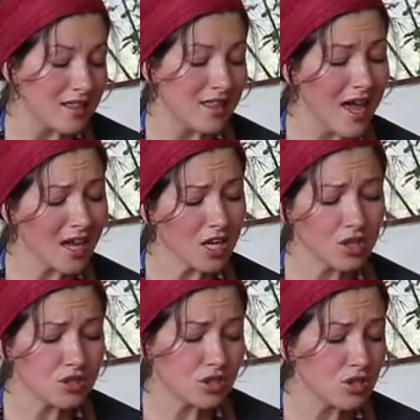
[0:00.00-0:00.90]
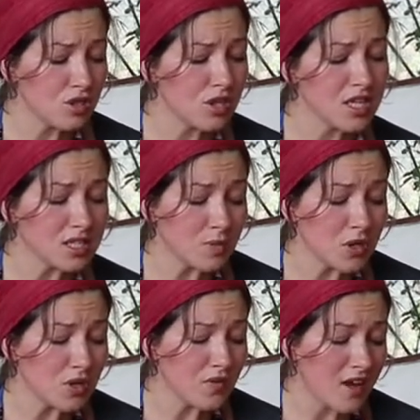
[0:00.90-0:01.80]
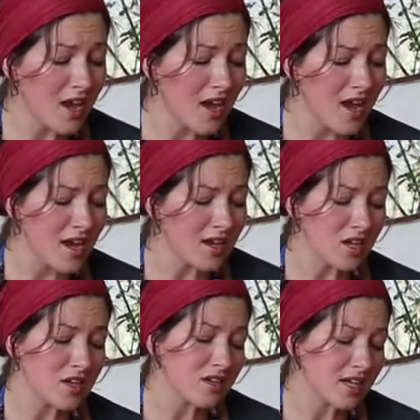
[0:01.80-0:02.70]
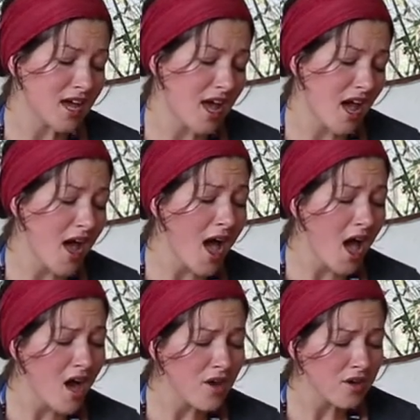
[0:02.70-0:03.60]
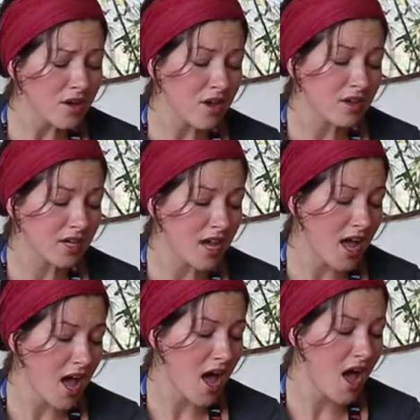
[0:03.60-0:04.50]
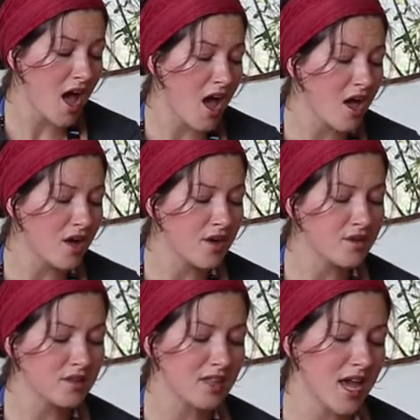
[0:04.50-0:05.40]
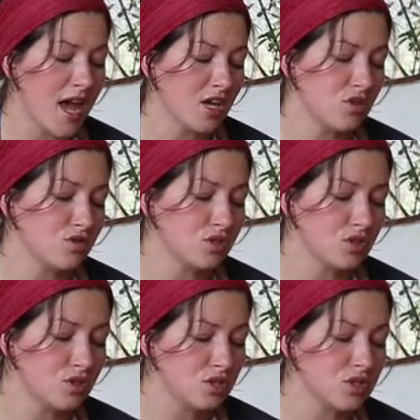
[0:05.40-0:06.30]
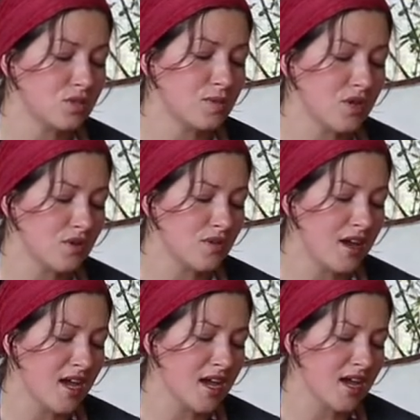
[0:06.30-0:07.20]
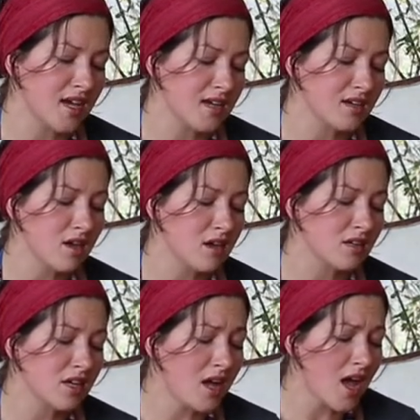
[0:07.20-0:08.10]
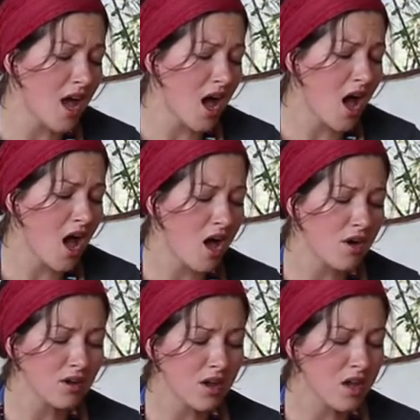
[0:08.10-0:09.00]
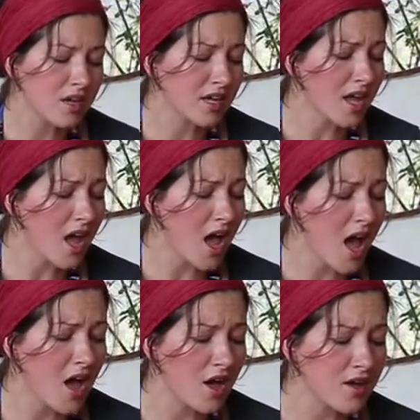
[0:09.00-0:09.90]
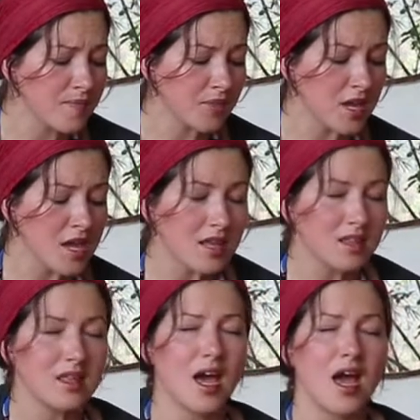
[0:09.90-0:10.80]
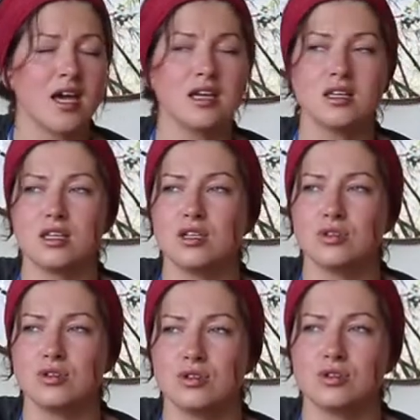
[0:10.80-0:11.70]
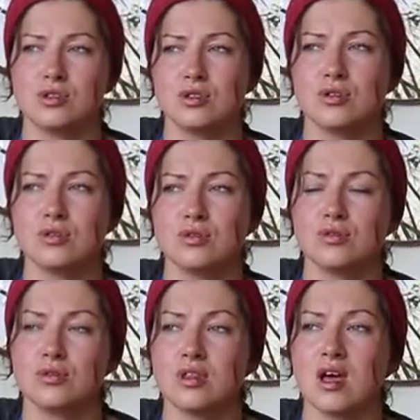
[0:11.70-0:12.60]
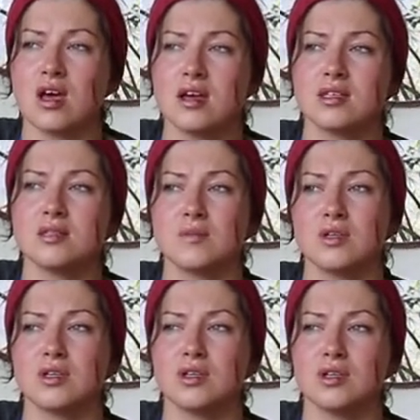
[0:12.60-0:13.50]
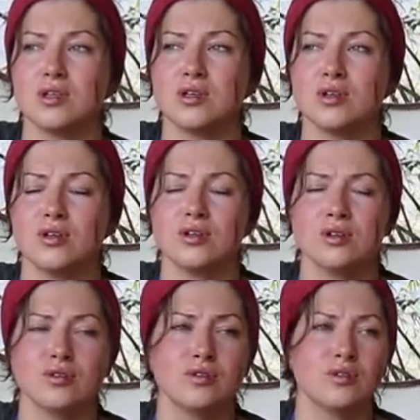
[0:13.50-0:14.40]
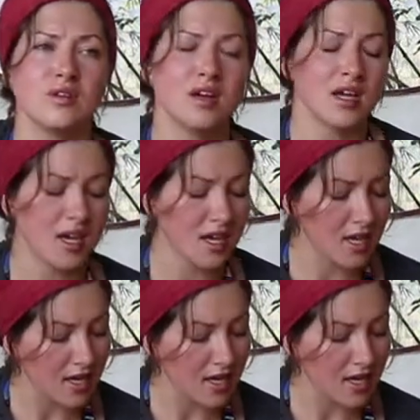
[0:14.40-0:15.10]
Thank you to the spirit cacao, cacao. Thank you to the spirit cacao, cacao. Thank you to the spirit.